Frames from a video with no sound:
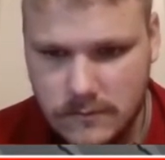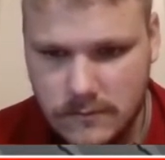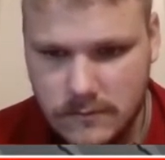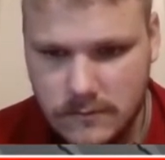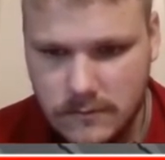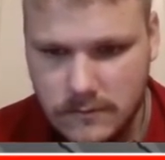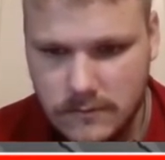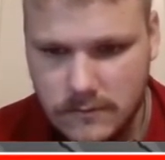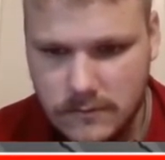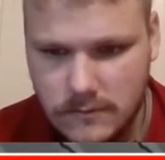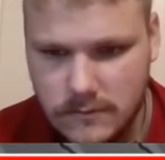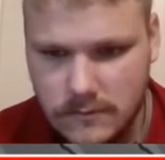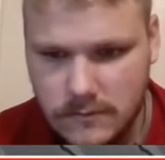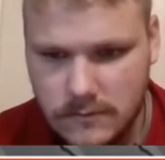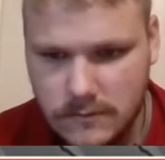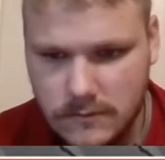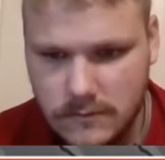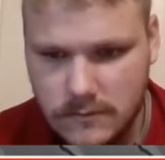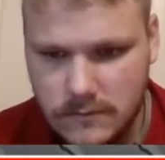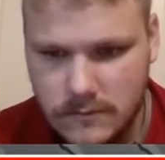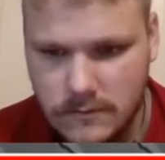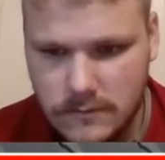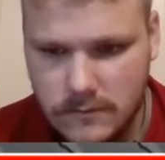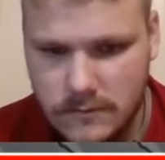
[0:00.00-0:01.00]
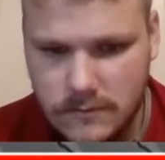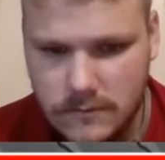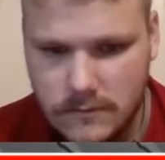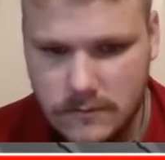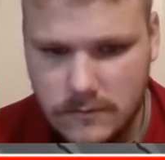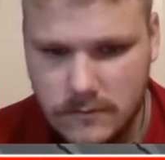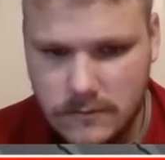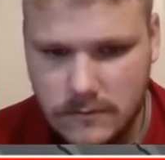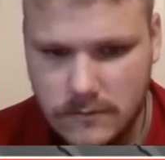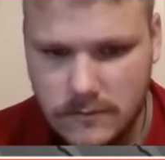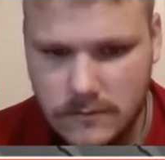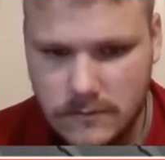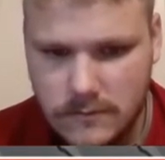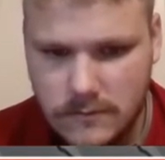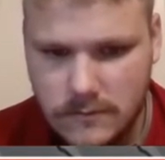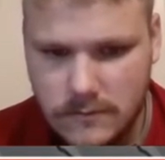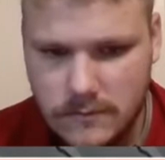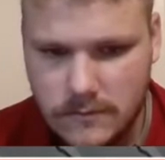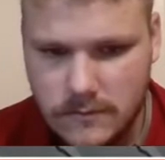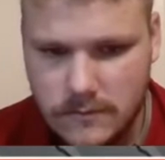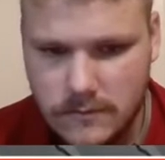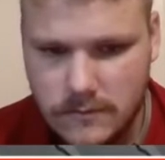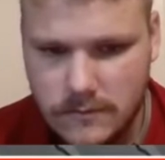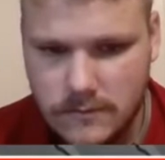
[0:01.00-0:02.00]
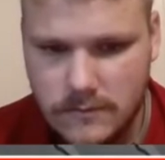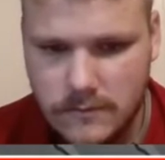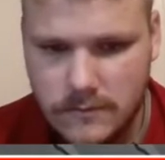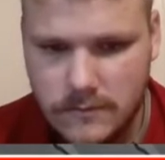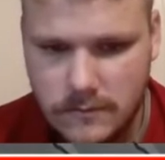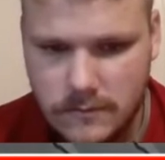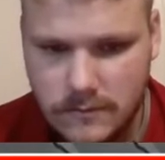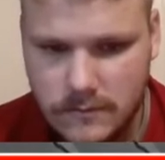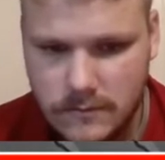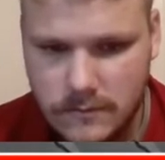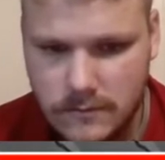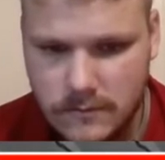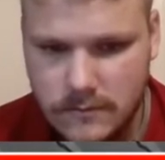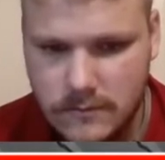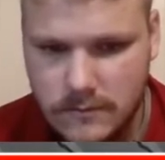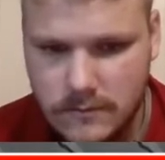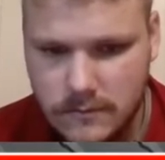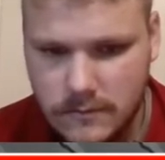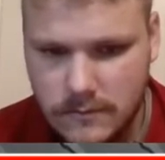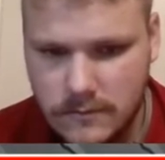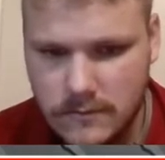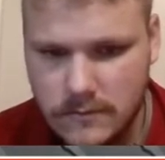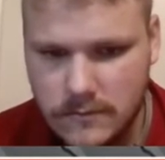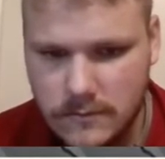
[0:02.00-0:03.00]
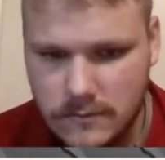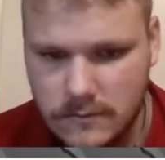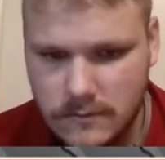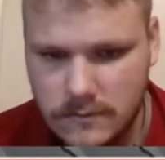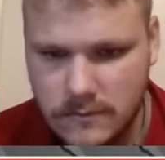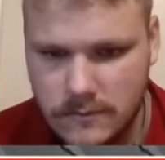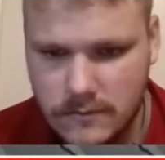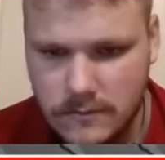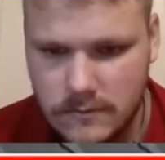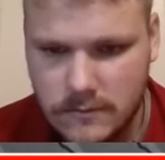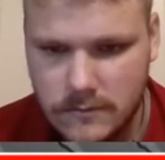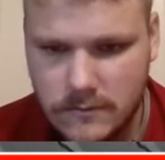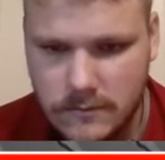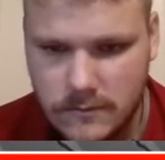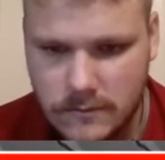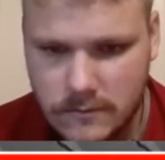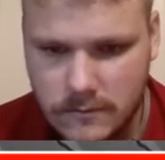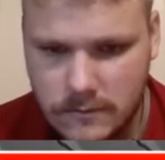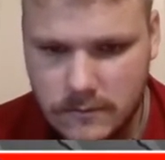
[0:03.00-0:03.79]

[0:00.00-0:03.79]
(silent)